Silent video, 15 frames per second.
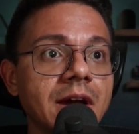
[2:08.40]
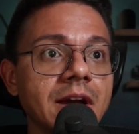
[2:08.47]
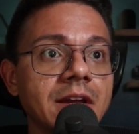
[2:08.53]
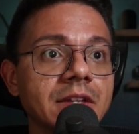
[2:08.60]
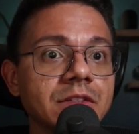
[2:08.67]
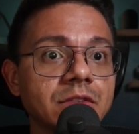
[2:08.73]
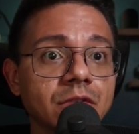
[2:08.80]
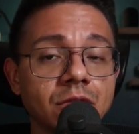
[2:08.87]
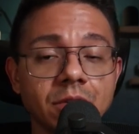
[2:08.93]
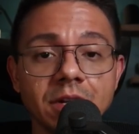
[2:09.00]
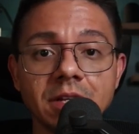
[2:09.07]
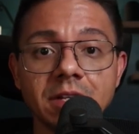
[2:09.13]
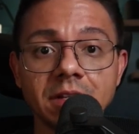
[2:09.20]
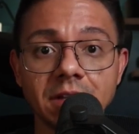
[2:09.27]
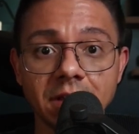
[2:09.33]
guys
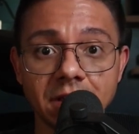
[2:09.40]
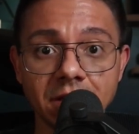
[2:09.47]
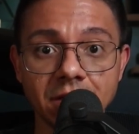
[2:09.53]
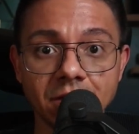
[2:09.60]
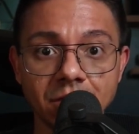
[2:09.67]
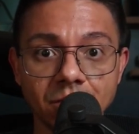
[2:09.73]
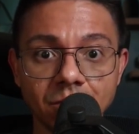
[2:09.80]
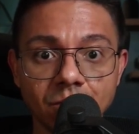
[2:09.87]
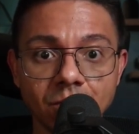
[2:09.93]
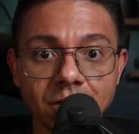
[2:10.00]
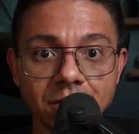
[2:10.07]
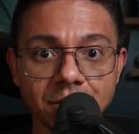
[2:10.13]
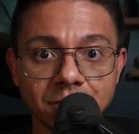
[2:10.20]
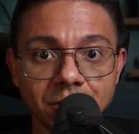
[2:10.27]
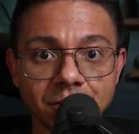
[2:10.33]
created a
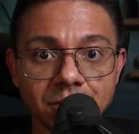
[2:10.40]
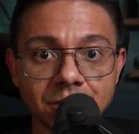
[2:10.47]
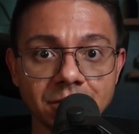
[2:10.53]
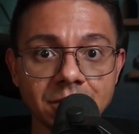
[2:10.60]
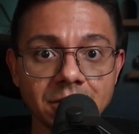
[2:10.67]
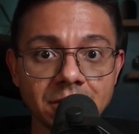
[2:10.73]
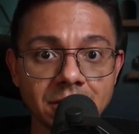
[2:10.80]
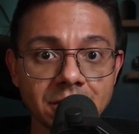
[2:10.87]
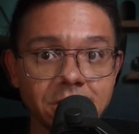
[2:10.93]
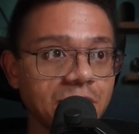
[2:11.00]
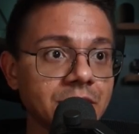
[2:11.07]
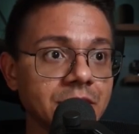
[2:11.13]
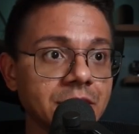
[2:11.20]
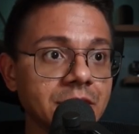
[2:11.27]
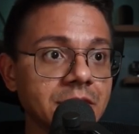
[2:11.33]
wonderful
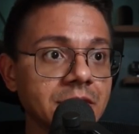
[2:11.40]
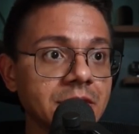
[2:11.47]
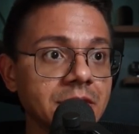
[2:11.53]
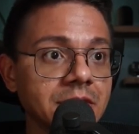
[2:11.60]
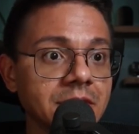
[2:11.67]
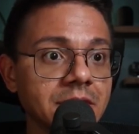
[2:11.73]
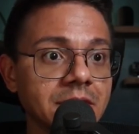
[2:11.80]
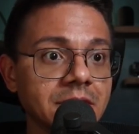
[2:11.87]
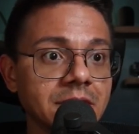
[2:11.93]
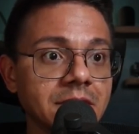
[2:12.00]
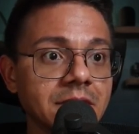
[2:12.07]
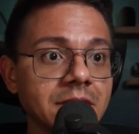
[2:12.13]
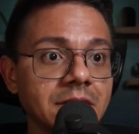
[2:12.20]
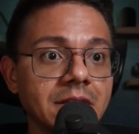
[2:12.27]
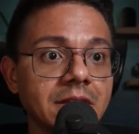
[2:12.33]
starter,
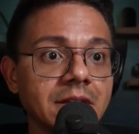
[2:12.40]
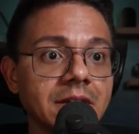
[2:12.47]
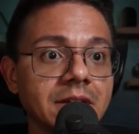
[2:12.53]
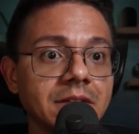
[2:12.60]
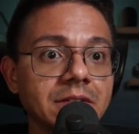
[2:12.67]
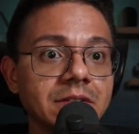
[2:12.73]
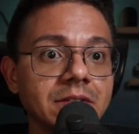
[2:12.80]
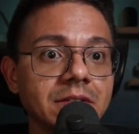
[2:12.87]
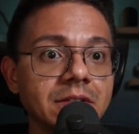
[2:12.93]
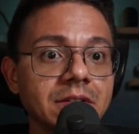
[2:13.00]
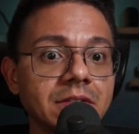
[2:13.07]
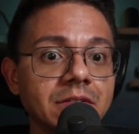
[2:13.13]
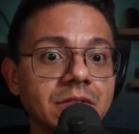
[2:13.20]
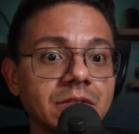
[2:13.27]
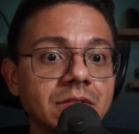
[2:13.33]
and
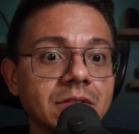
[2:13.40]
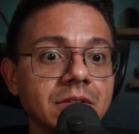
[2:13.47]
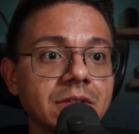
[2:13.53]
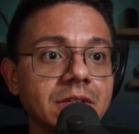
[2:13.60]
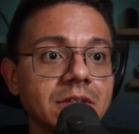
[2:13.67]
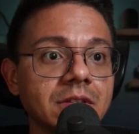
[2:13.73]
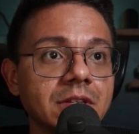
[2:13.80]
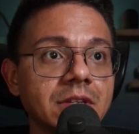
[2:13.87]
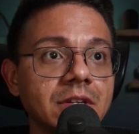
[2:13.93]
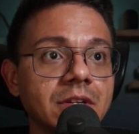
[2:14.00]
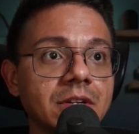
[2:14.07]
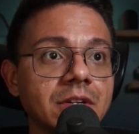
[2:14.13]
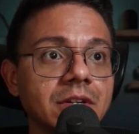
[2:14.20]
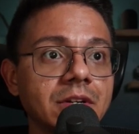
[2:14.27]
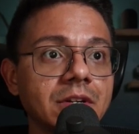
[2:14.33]
it's
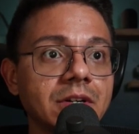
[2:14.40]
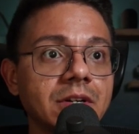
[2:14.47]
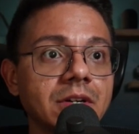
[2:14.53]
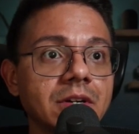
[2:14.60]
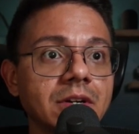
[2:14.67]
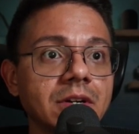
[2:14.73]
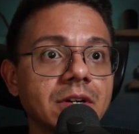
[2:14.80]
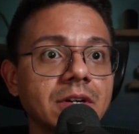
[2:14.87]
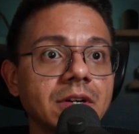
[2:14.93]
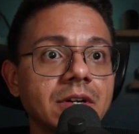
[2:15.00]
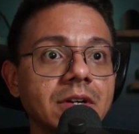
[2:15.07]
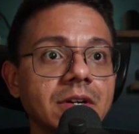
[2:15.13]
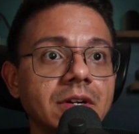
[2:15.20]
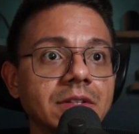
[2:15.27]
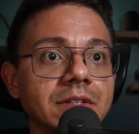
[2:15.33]
here
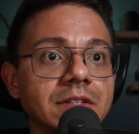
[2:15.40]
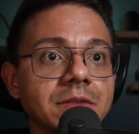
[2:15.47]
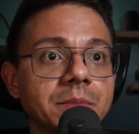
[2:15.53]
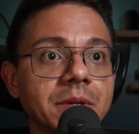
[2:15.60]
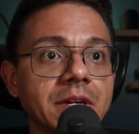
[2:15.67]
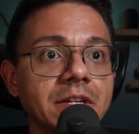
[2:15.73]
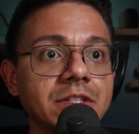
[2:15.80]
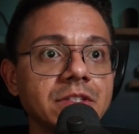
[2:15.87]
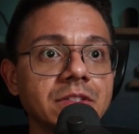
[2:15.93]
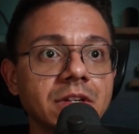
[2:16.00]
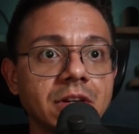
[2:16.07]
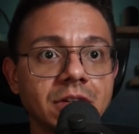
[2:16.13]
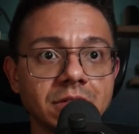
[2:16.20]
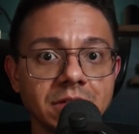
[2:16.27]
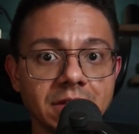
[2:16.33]
on this page.
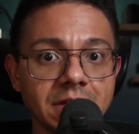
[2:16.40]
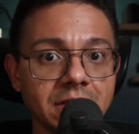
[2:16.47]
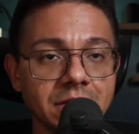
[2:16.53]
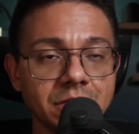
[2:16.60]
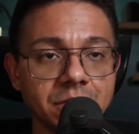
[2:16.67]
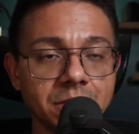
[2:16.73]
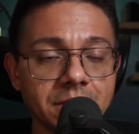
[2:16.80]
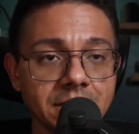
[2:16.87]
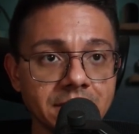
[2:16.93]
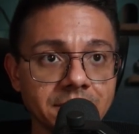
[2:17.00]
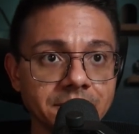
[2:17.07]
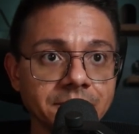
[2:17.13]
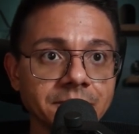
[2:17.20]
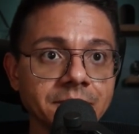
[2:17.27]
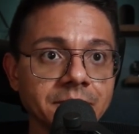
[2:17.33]
I'll link to
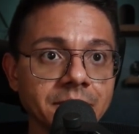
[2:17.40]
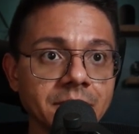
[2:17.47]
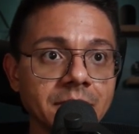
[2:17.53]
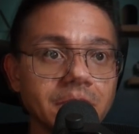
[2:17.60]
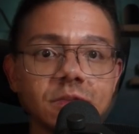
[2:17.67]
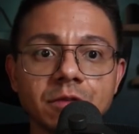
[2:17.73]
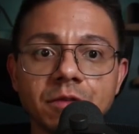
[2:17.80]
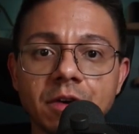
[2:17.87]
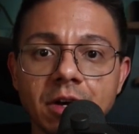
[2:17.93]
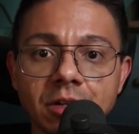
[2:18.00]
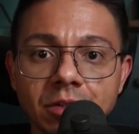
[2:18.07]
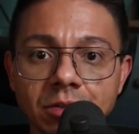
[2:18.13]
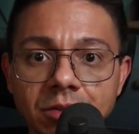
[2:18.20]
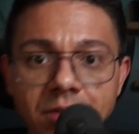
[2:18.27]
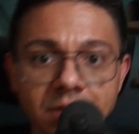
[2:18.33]
it. Just
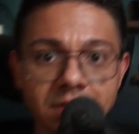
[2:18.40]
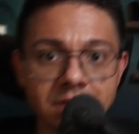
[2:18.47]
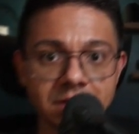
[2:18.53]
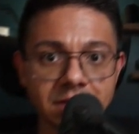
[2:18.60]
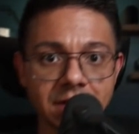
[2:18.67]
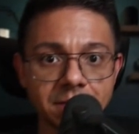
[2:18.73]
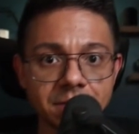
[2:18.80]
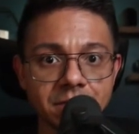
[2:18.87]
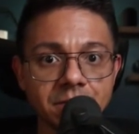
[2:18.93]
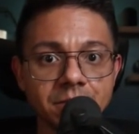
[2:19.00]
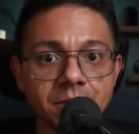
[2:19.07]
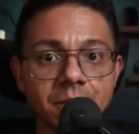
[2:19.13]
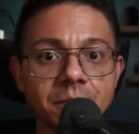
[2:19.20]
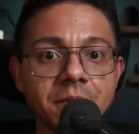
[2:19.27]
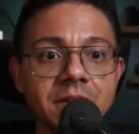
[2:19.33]
follow the
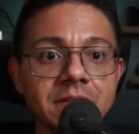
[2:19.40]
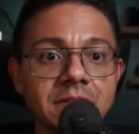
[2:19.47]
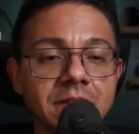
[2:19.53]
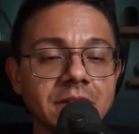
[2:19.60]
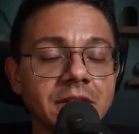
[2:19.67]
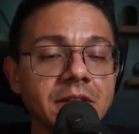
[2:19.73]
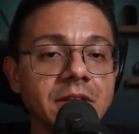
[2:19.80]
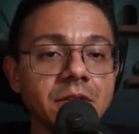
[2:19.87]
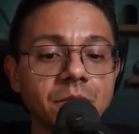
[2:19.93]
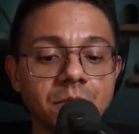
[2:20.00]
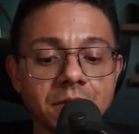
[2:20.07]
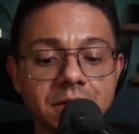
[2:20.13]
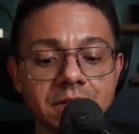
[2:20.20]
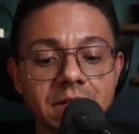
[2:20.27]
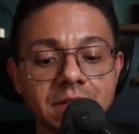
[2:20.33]
steps. But basically
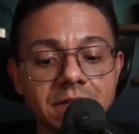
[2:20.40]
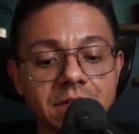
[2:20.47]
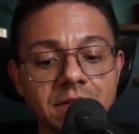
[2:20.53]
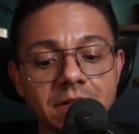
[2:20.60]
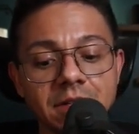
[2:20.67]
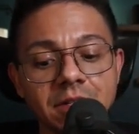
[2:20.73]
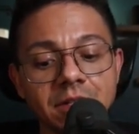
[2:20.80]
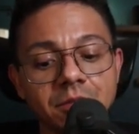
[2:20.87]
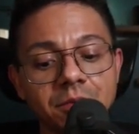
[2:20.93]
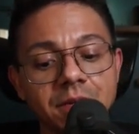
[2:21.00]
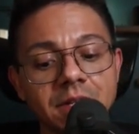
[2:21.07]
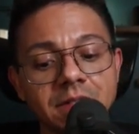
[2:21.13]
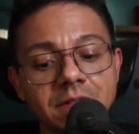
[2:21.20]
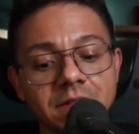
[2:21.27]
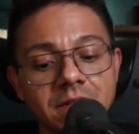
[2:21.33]
what it does is it
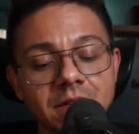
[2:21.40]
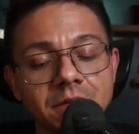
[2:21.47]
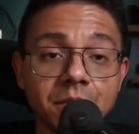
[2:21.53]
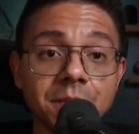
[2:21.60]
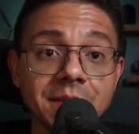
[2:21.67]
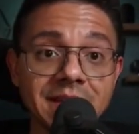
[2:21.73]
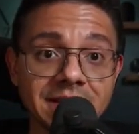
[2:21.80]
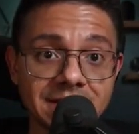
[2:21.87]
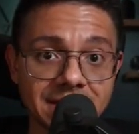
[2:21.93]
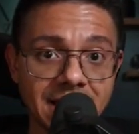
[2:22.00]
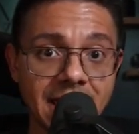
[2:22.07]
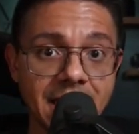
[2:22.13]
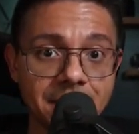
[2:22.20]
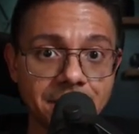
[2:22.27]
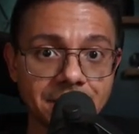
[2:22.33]
creates a Remix
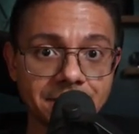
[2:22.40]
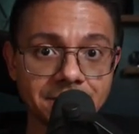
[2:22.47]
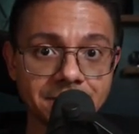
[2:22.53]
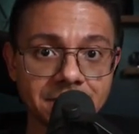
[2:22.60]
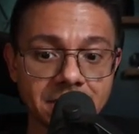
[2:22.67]
app